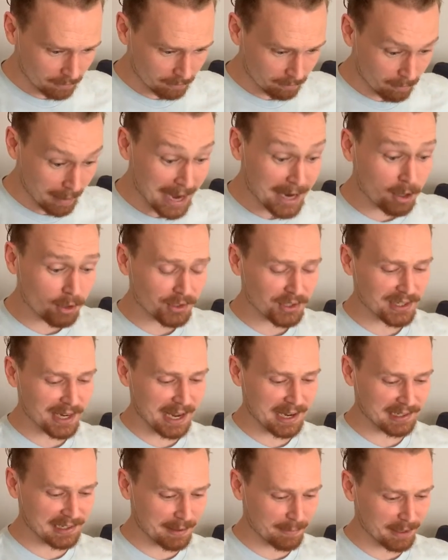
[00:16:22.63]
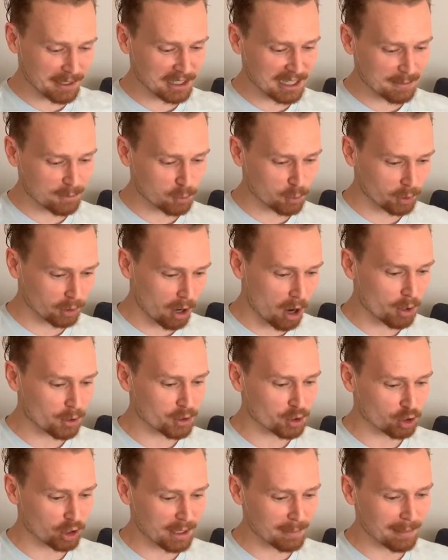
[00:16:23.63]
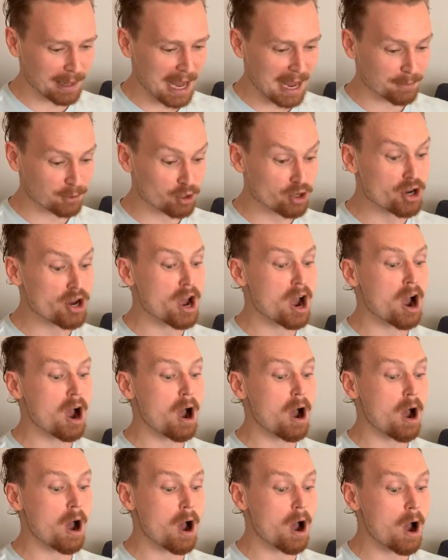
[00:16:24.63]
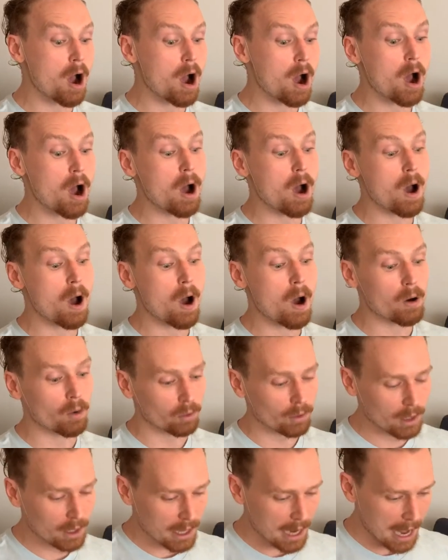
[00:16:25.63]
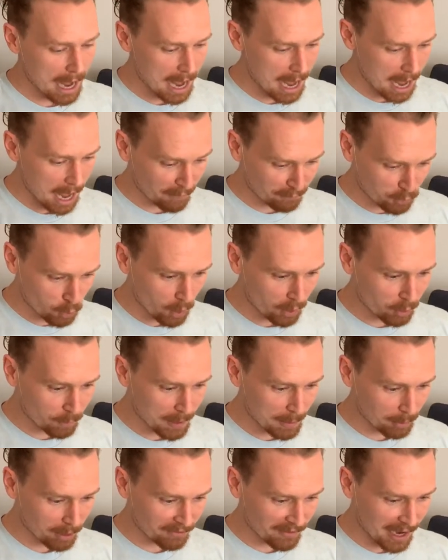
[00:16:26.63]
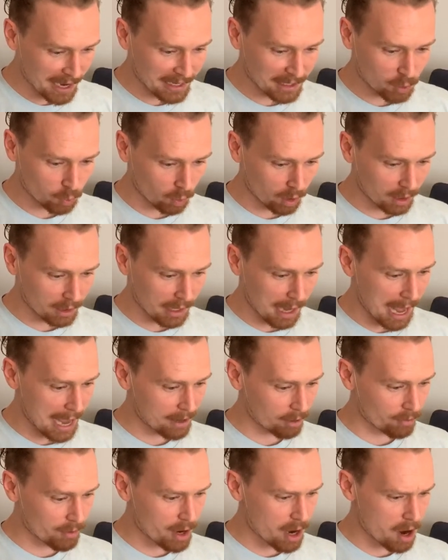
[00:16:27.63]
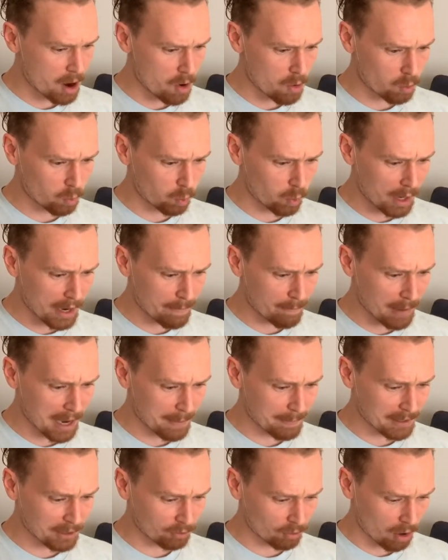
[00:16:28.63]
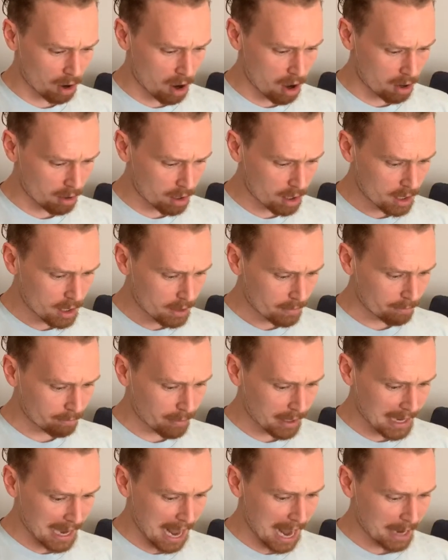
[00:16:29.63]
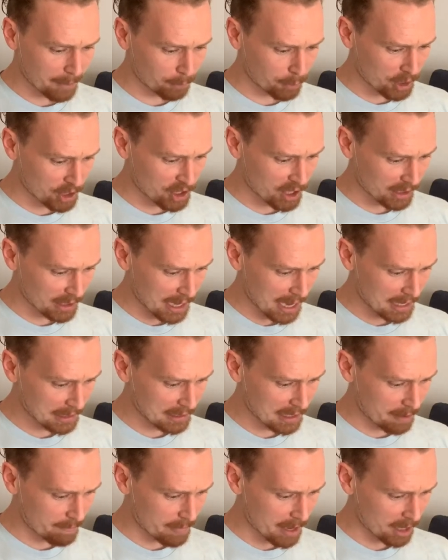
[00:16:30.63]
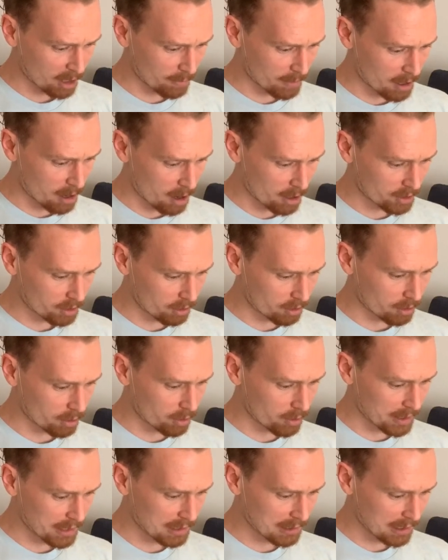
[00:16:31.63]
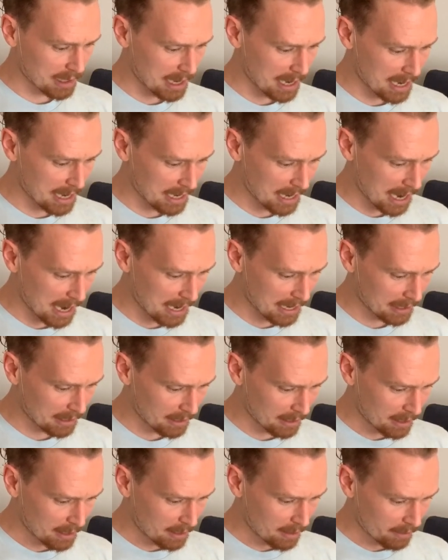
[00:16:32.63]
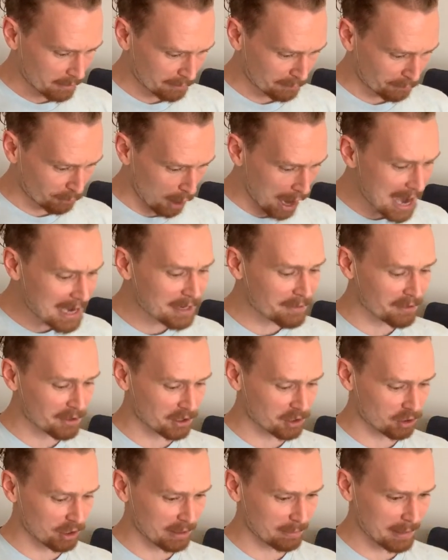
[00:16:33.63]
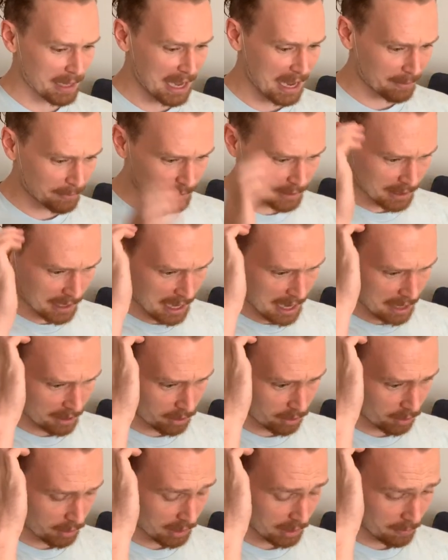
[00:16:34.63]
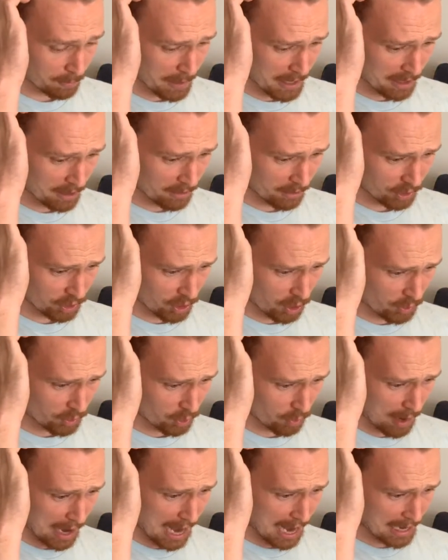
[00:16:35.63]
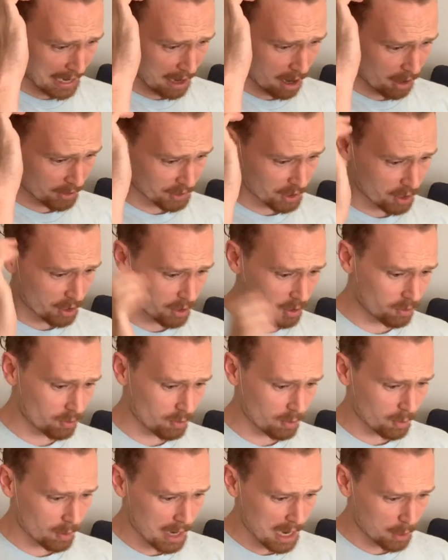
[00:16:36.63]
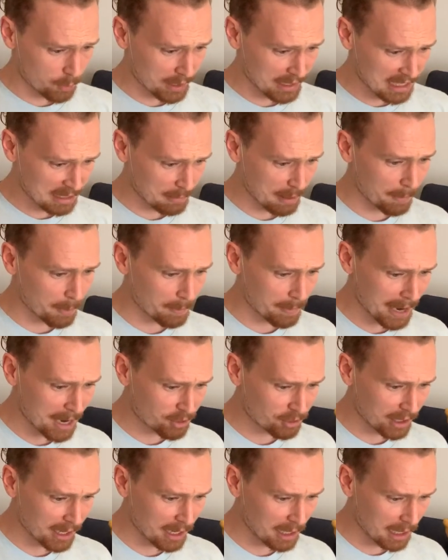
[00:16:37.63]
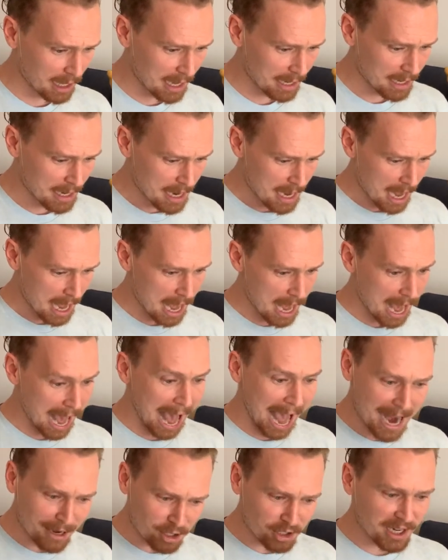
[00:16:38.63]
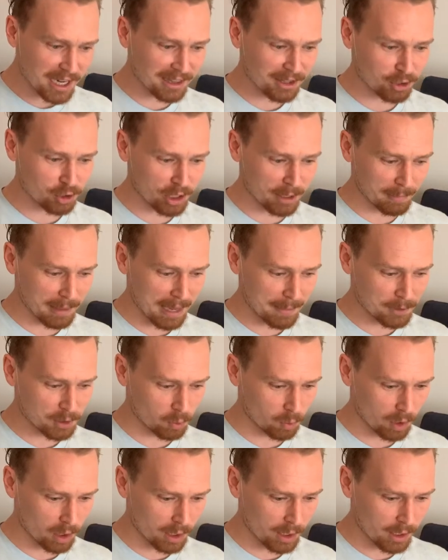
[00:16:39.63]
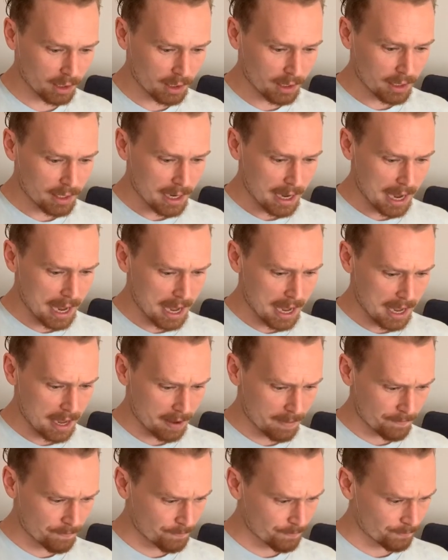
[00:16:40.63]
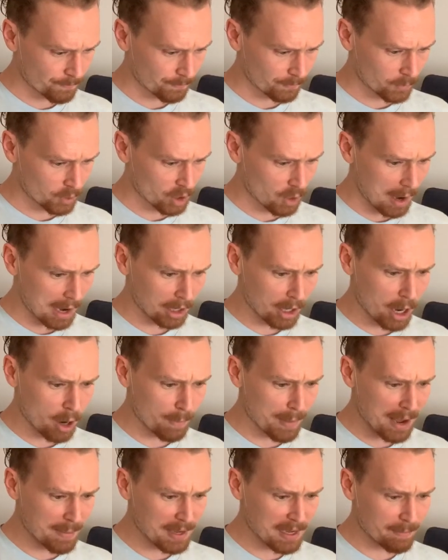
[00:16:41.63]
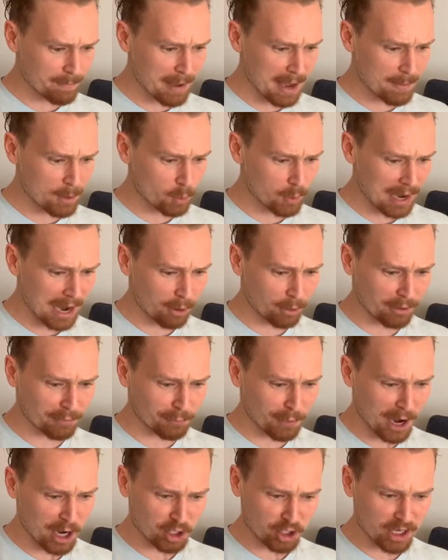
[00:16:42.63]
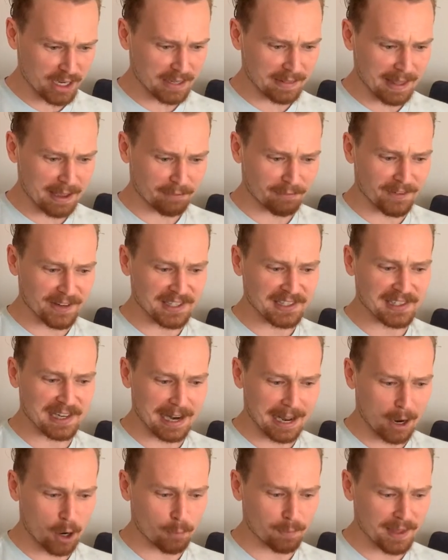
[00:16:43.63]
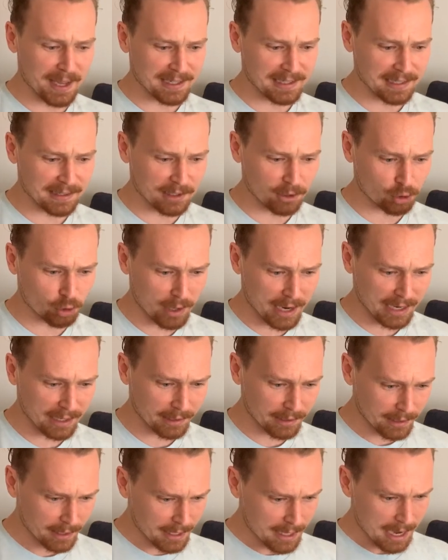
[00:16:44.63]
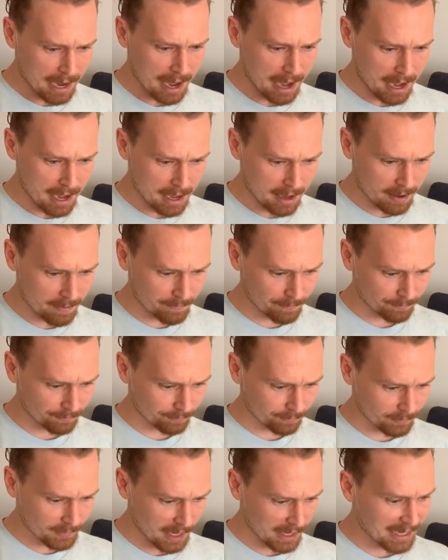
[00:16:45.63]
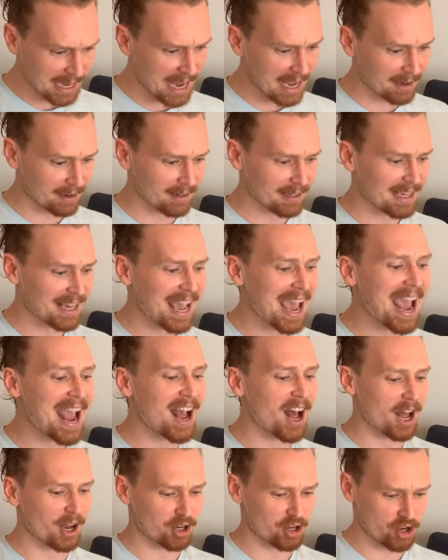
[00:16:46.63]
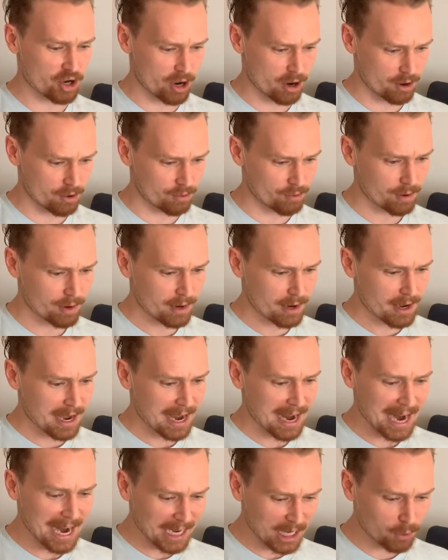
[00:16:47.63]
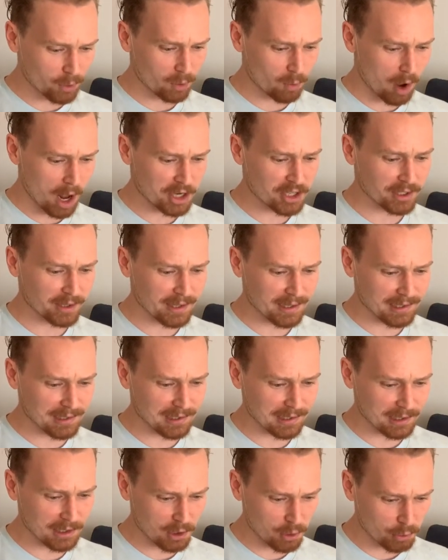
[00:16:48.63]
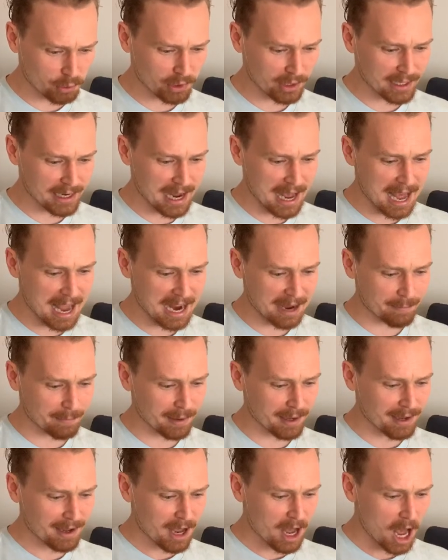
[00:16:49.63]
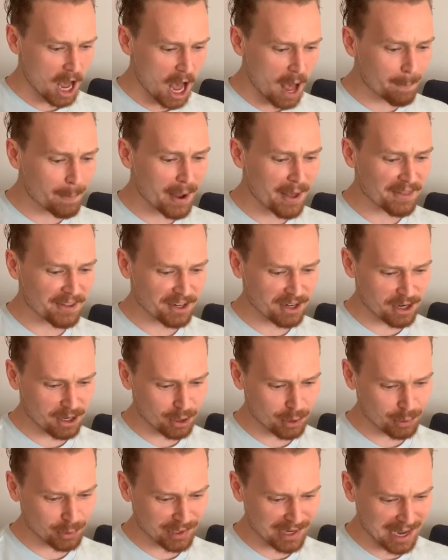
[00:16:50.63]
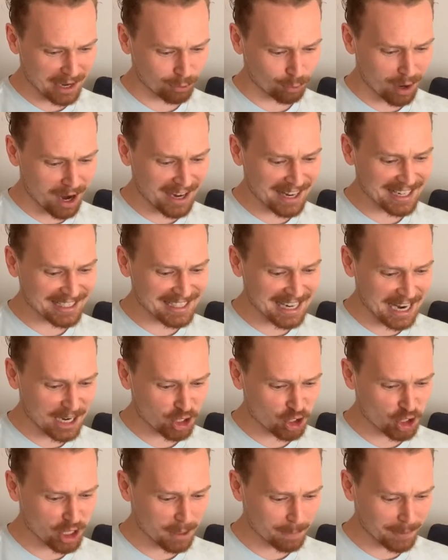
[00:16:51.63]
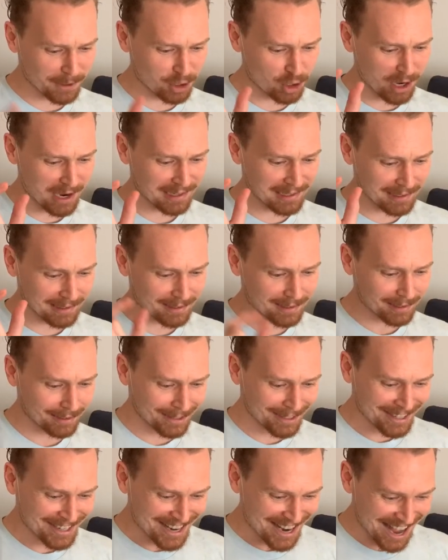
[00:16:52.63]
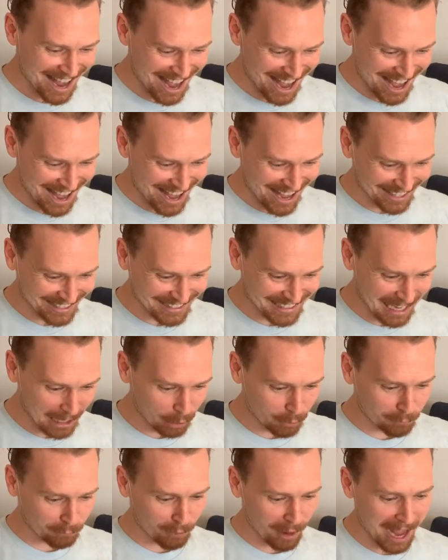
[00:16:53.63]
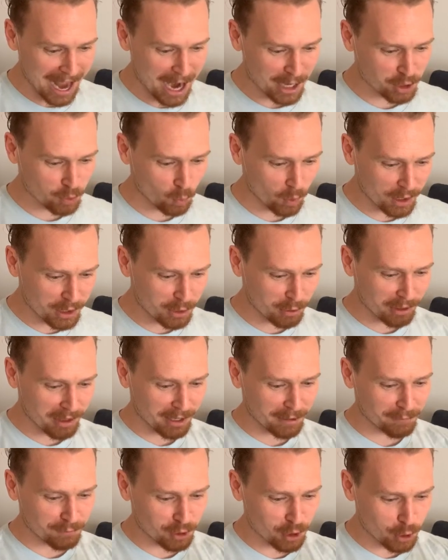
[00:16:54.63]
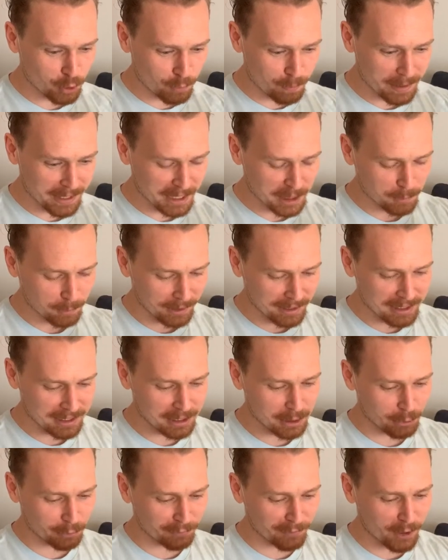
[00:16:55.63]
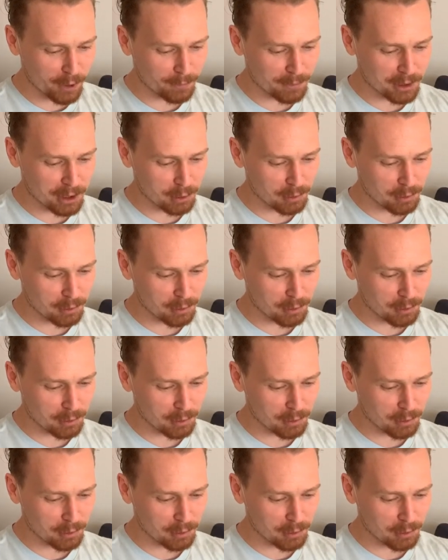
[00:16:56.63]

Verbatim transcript: Michael says something seems to be wrong with Streamlabs. No! A few other people have gotten it to work. I don't know what might be wrong, but I appreciate the heads up, Michael McCarcel, who is a friend of the Streamlabs, who has been so rad, and also we team up on Patreon a lot. I just got the Streamlabs to work. So I don't know, maybe when I refreshed it, that fixed it. I hope that did the trick. Again, chaos show. Anyone watching this, usually I am up on the news and running a tight ship adjacent. Yellow Flash, what did you think of Dune being split into 2 films?